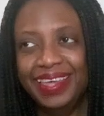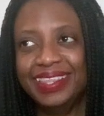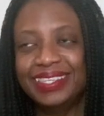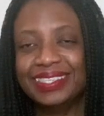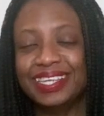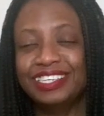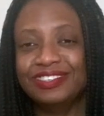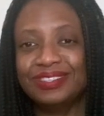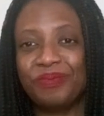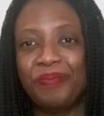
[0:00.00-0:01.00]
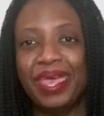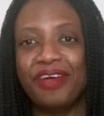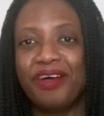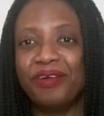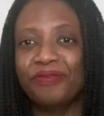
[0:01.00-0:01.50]
These things just appear
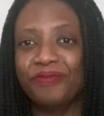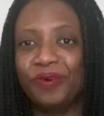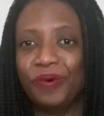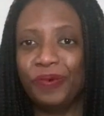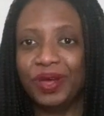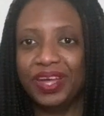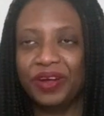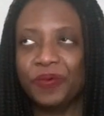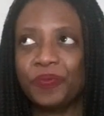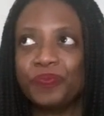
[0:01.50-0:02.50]
out of nowhere.